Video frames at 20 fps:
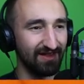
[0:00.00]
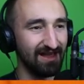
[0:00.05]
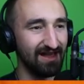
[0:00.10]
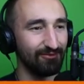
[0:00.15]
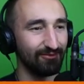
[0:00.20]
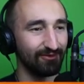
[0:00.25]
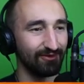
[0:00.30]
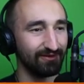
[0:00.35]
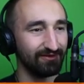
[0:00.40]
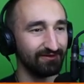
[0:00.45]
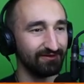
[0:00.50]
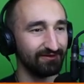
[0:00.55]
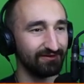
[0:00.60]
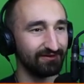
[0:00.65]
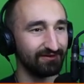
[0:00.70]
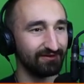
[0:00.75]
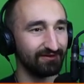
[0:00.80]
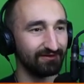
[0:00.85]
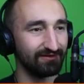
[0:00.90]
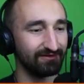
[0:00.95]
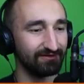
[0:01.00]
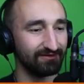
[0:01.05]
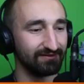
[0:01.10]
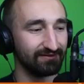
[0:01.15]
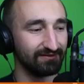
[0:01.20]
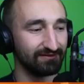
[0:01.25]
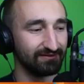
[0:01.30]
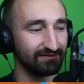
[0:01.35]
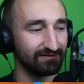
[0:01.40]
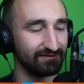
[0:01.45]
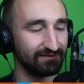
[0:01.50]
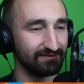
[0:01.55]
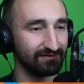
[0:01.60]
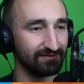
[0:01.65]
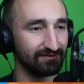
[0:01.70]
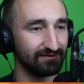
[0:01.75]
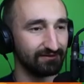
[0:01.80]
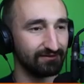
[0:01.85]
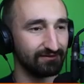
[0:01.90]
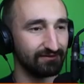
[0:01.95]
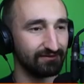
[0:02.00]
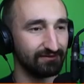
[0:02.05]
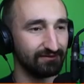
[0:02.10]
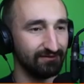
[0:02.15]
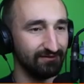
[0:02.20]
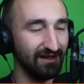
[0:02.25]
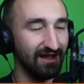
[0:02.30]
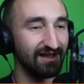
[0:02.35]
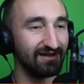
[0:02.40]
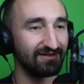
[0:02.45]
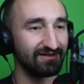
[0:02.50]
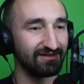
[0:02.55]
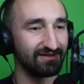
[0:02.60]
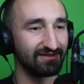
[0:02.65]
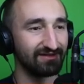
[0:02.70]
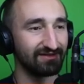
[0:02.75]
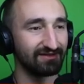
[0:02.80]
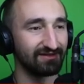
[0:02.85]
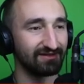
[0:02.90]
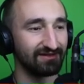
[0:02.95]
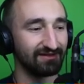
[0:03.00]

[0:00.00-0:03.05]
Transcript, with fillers: is that? That's 45 speed. Ooh. Nice.